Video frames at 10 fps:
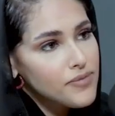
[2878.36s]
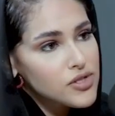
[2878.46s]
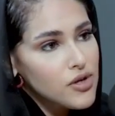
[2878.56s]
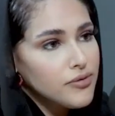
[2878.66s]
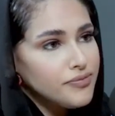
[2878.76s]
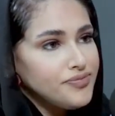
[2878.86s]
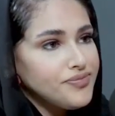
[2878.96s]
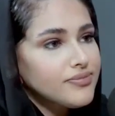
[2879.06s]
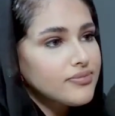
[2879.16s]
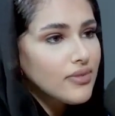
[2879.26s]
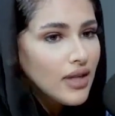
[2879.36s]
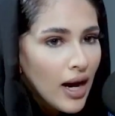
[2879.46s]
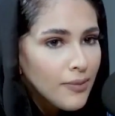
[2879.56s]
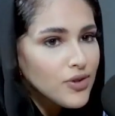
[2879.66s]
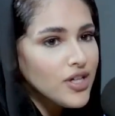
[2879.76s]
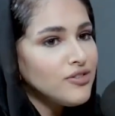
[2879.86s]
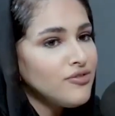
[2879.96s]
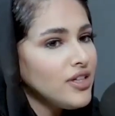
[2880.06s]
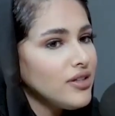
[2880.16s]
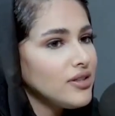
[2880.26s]
So I'm
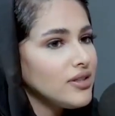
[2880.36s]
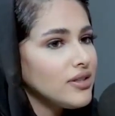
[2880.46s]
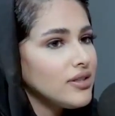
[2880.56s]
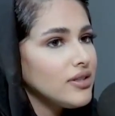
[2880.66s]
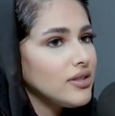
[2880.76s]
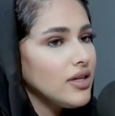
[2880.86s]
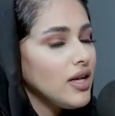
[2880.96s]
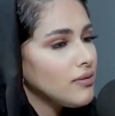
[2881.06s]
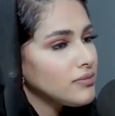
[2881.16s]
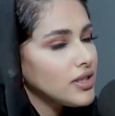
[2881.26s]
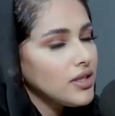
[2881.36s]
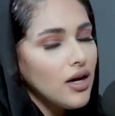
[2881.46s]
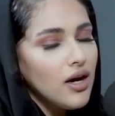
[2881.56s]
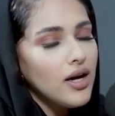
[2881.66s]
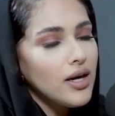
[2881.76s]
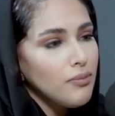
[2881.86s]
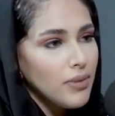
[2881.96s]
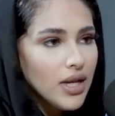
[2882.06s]
grateful. Alhamdulillah, I am